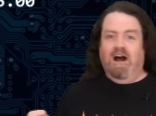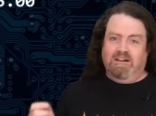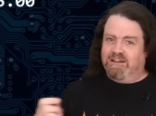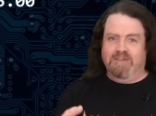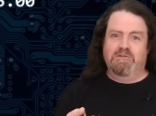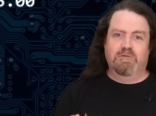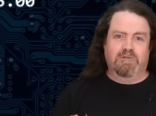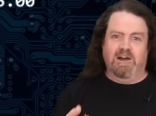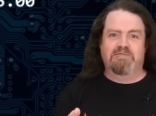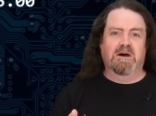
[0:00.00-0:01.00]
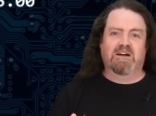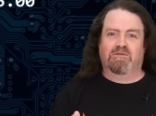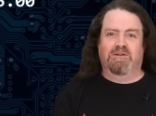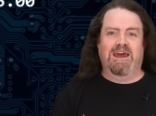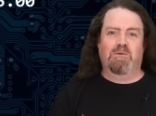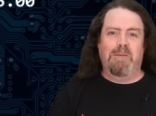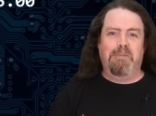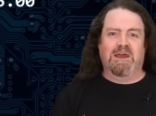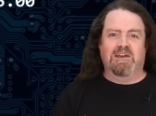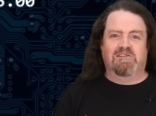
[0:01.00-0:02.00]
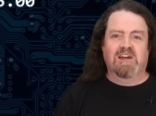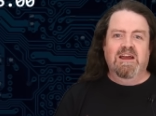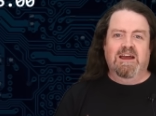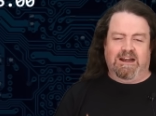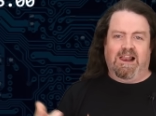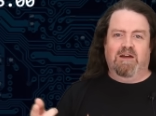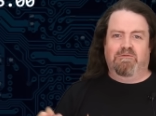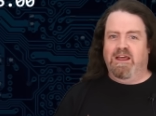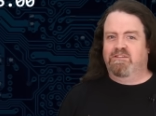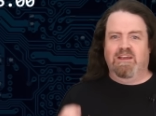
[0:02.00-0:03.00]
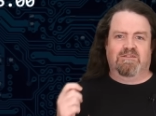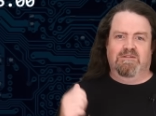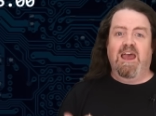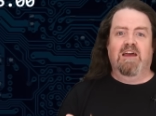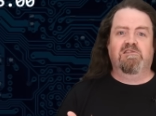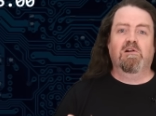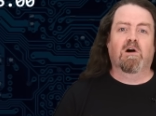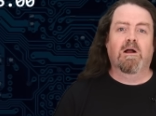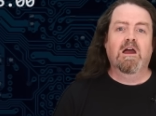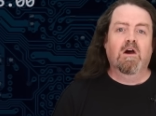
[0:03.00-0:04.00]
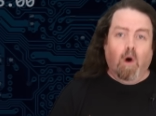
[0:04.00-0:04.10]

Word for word: I'll give you five bucks for that web page. And Cloudflare says, yeah, sure.